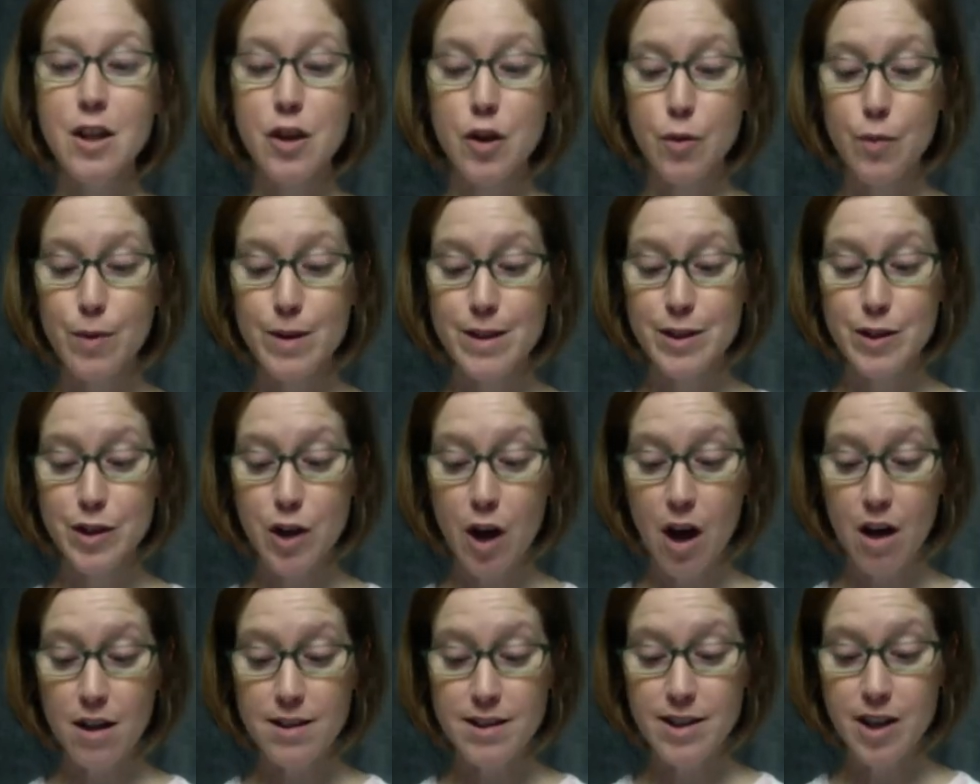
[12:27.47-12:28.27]
The
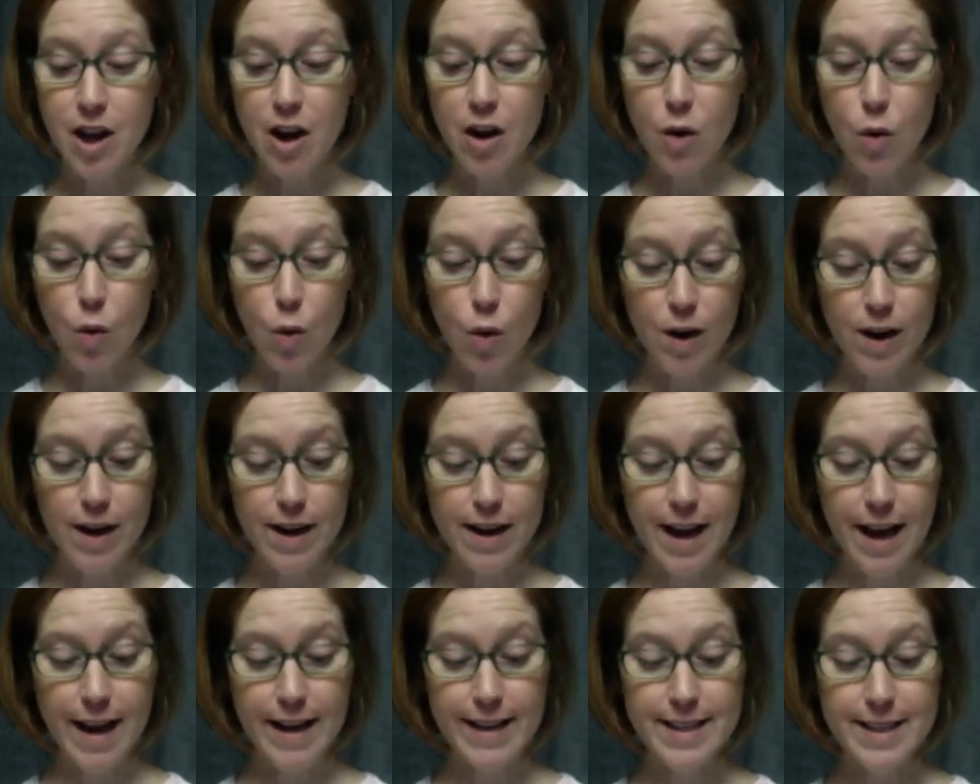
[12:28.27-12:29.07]
results are
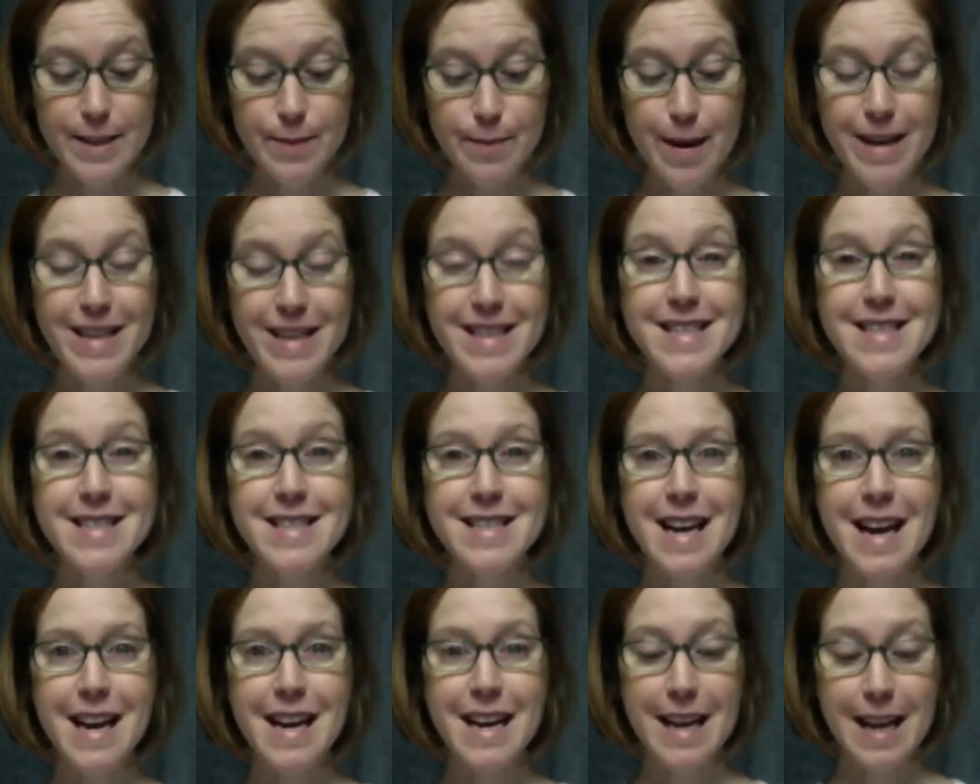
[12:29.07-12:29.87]
organized by
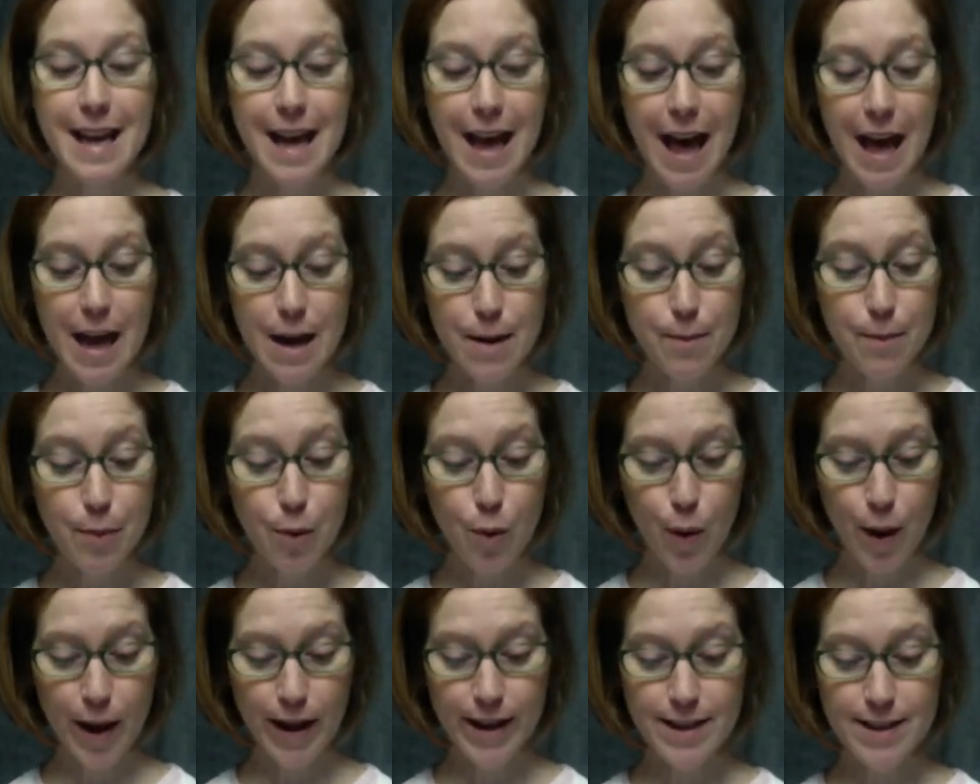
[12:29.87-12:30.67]
study
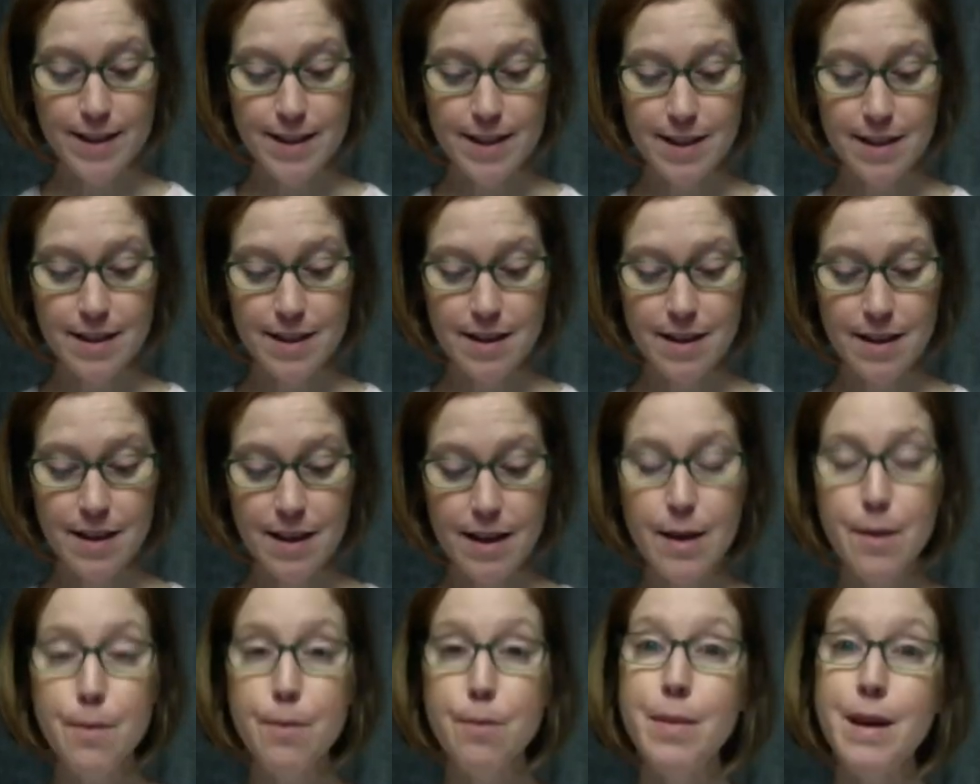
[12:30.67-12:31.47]
endpoint,
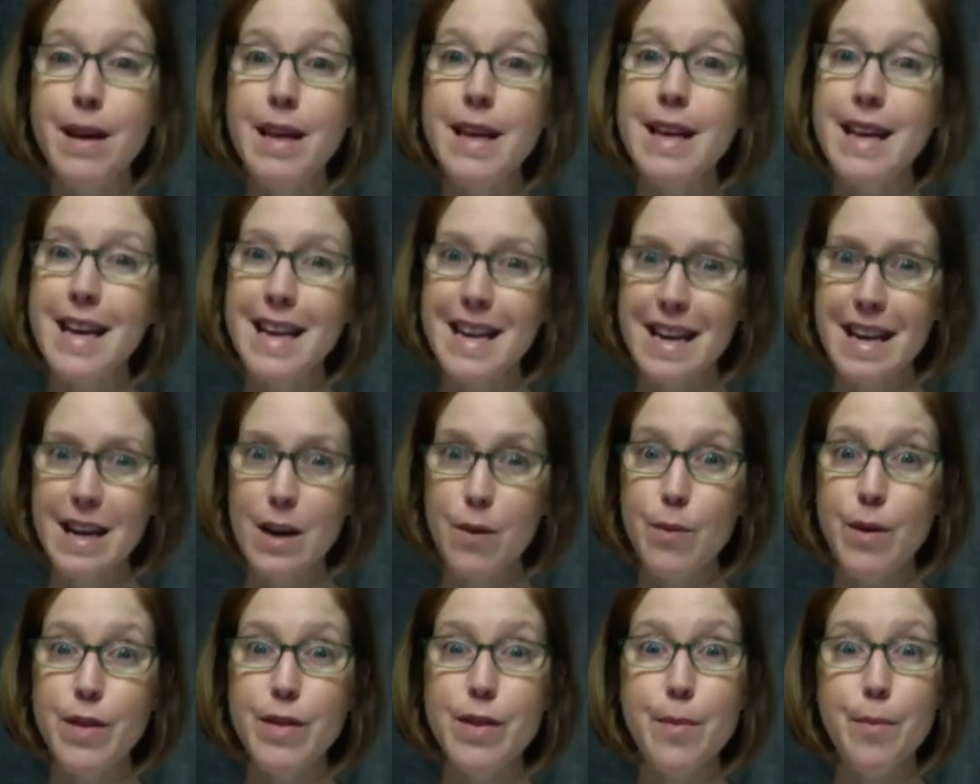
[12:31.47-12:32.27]

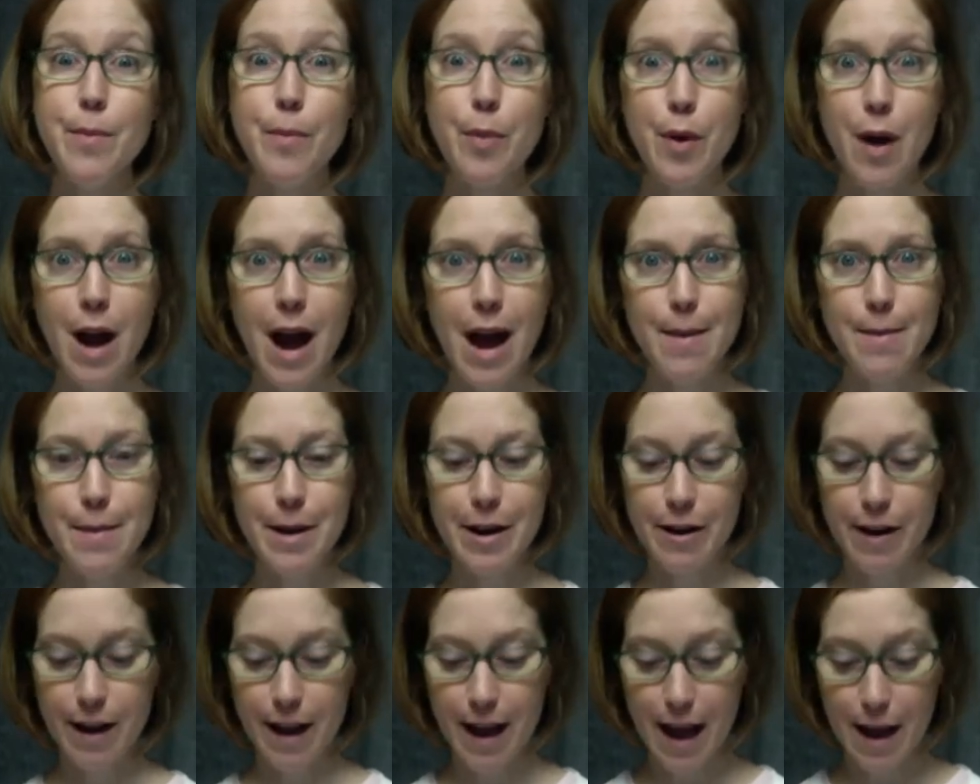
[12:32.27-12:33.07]
beginning with the
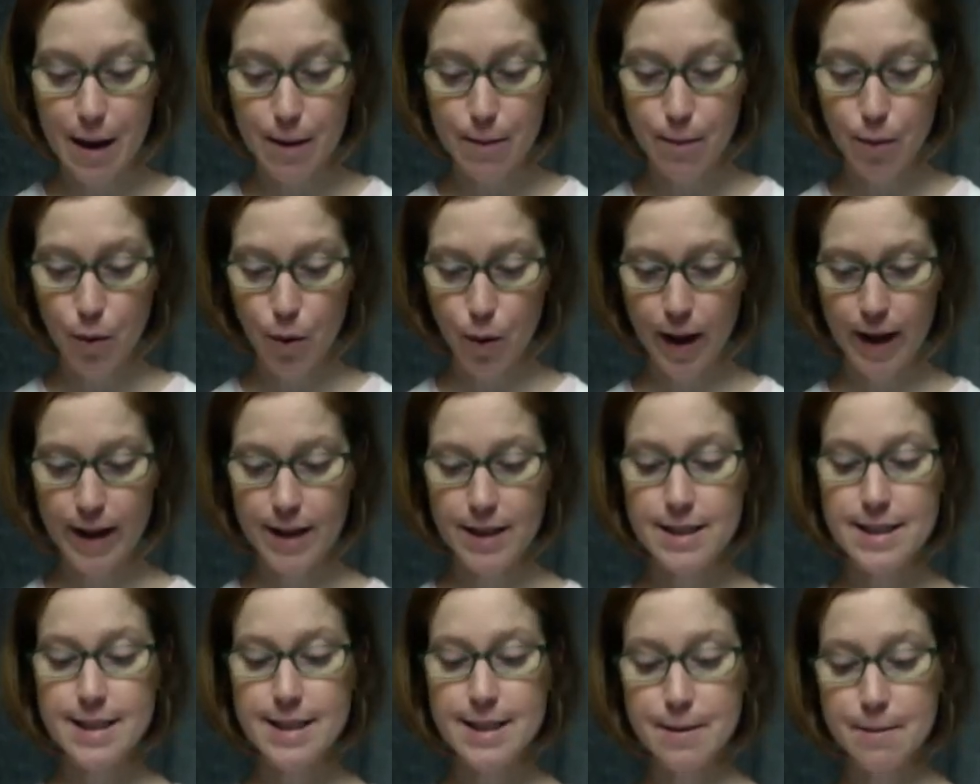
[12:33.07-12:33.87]
primary
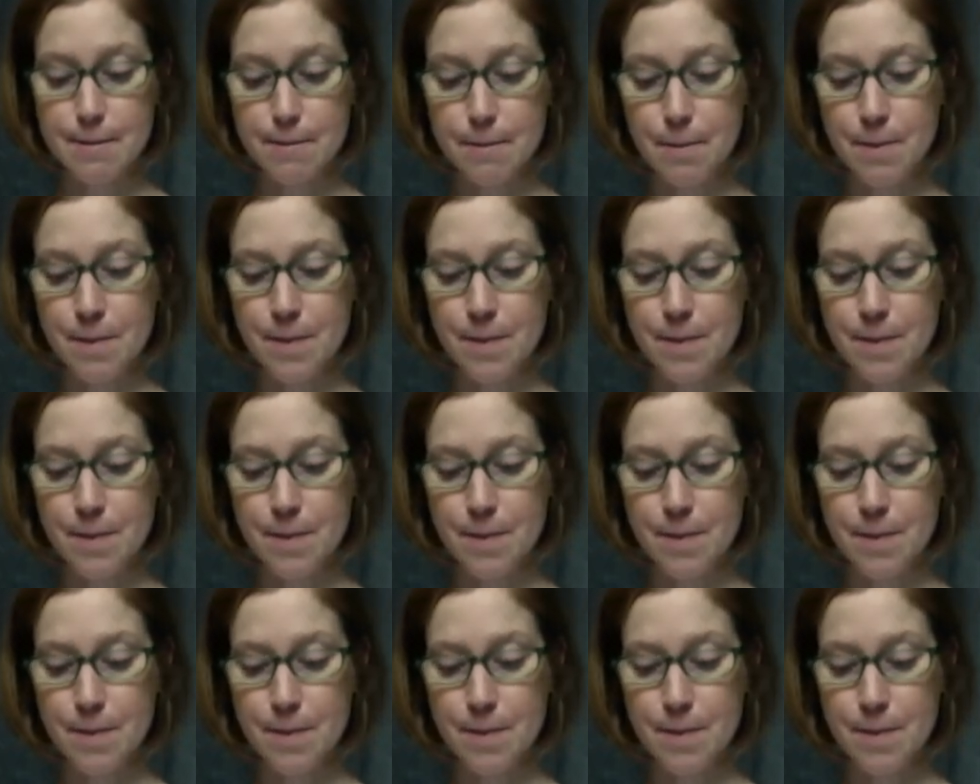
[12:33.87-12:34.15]
endpoints.